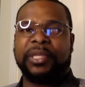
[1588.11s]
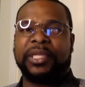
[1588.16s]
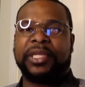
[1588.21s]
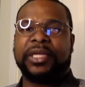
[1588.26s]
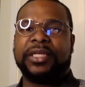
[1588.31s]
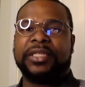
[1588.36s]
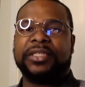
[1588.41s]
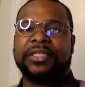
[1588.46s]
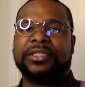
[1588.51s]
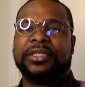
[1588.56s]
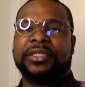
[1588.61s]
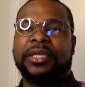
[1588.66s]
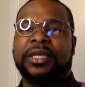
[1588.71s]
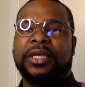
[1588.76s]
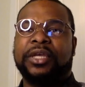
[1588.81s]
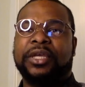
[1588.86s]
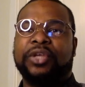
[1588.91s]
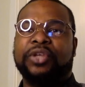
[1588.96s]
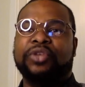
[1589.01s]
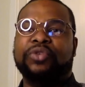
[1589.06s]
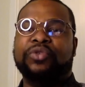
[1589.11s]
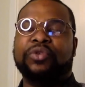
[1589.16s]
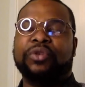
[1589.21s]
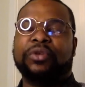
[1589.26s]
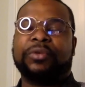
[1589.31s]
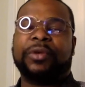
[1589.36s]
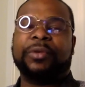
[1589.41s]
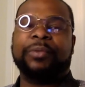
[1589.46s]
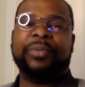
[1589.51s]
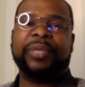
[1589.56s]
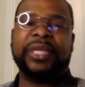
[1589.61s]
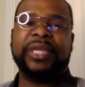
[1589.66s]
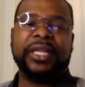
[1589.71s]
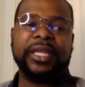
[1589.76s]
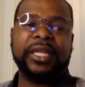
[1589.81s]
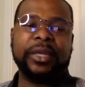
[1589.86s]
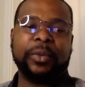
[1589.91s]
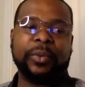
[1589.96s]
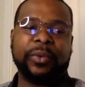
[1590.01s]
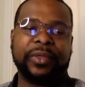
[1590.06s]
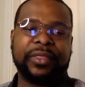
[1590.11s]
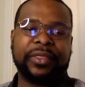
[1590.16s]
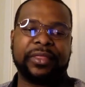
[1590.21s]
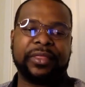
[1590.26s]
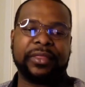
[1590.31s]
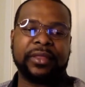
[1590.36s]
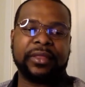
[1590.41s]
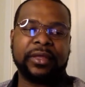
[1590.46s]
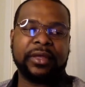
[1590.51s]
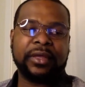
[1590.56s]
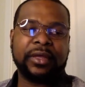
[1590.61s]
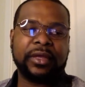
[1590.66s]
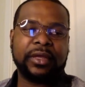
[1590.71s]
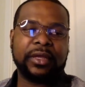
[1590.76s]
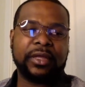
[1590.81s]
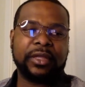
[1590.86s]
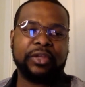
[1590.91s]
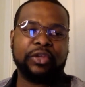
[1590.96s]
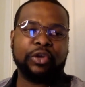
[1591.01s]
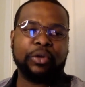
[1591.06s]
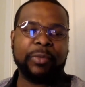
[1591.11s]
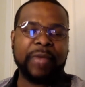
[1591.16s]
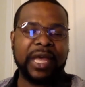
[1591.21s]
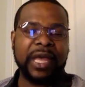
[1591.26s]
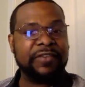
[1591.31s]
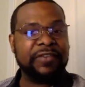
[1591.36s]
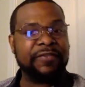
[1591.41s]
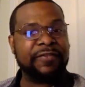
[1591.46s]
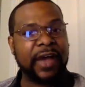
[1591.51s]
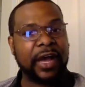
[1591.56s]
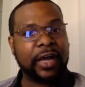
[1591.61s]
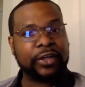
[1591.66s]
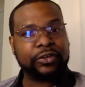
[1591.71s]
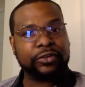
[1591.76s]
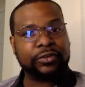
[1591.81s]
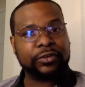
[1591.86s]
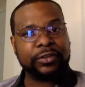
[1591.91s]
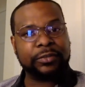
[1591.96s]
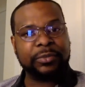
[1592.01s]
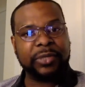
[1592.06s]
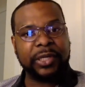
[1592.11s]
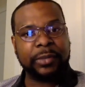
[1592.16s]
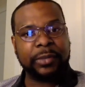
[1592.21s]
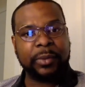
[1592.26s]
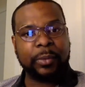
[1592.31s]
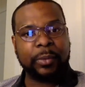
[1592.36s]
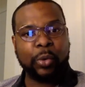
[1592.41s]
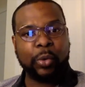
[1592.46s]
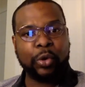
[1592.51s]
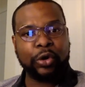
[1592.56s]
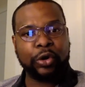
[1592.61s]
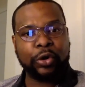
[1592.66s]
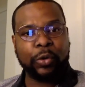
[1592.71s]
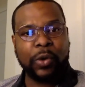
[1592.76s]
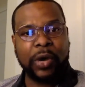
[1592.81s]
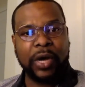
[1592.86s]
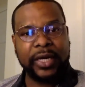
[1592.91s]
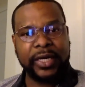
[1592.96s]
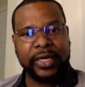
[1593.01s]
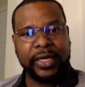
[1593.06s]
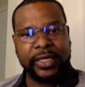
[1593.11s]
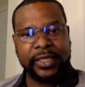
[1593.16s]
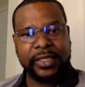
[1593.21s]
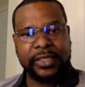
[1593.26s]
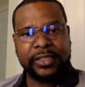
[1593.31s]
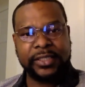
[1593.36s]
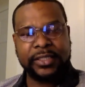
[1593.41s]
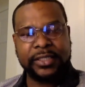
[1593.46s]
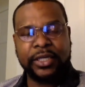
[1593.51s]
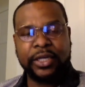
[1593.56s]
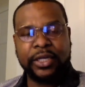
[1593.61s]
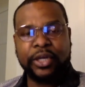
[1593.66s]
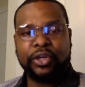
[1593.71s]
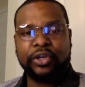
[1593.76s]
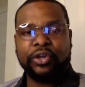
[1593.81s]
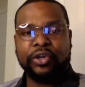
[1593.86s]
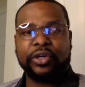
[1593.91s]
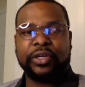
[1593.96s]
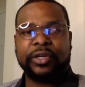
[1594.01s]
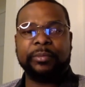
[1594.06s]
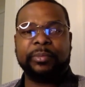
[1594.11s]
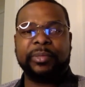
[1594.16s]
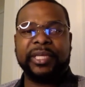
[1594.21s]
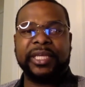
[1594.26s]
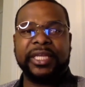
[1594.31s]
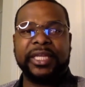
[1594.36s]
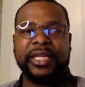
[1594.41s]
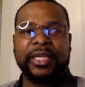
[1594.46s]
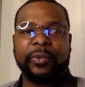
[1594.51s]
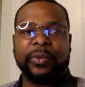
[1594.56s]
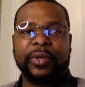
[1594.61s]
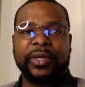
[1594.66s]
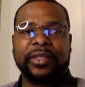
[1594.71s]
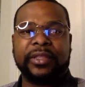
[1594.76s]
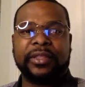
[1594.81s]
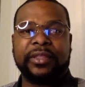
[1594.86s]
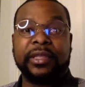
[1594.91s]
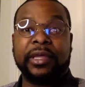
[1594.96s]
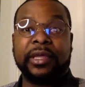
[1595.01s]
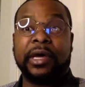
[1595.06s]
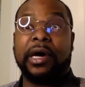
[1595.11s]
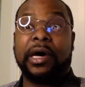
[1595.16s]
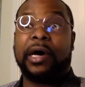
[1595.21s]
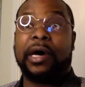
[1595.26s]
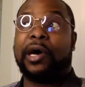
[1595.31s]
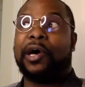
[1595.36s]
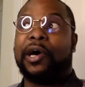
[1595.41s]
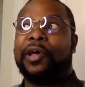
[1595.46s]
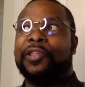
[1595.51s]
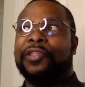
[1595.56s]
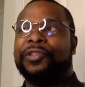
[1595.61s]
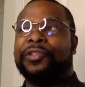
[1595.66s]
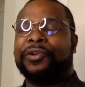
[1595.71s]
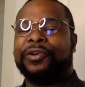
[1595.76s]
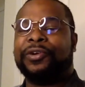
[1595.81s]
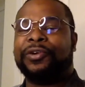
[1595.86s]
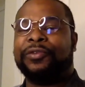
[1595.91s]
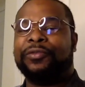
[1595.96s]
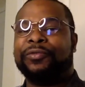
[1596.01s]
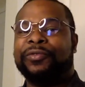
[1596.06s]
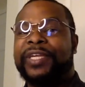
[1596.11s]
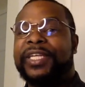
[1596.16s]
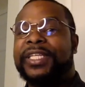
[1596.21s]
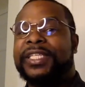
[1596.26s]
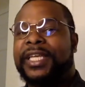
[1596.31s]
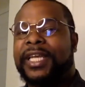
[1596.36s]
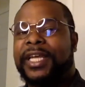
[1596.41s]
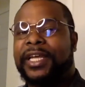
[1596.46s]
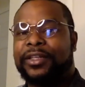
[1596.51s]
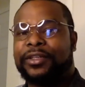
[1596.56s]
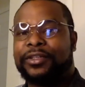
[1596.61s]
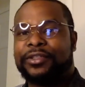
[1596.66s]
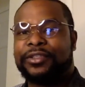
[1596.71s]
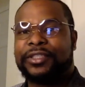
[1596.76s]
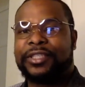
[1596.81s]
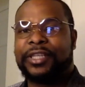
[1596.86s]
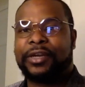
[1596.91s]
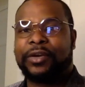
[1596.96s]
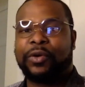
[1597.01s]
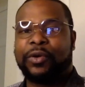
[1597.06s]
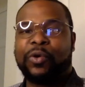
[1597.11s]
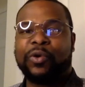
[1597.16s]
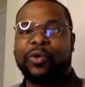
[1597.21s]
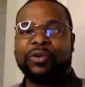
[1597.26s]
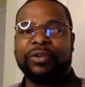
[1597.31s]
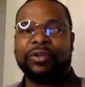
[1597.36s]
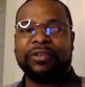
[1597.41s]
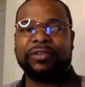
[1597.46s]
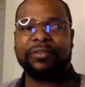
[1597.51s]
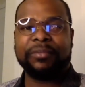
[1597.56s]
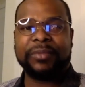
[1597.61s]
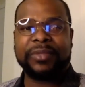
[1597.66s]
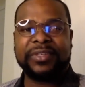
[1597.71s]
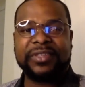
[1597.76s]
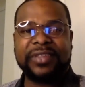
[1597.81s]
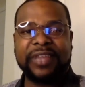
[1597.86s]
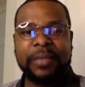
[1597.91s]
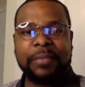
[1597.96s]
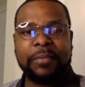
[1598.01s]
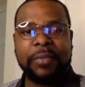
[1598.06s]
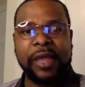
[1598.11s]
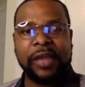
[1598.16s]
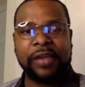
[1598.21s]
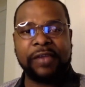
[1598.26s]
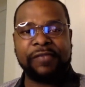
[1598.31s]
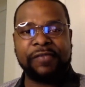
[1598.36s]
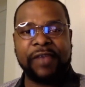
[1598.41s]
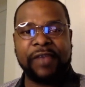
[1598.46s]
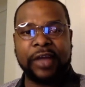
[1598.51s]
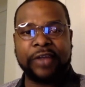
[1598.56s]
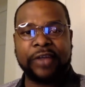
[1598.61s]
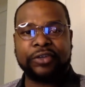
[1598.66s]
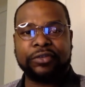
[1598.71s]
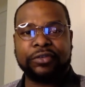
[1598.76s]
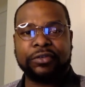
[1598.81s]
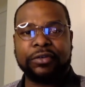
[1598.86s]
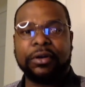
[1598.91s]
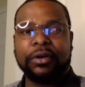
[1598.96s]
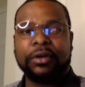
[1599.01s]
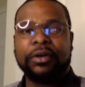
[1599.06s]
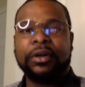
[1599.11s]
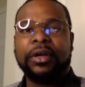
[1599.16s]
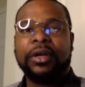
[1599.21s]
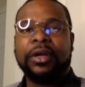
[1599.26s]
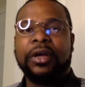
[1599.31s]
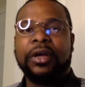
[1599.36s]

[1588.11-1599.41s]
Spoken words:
Because you are competing with your manufacturer's minimum order quantities. You're competing with other retailers that are ordering from the same manufacturer.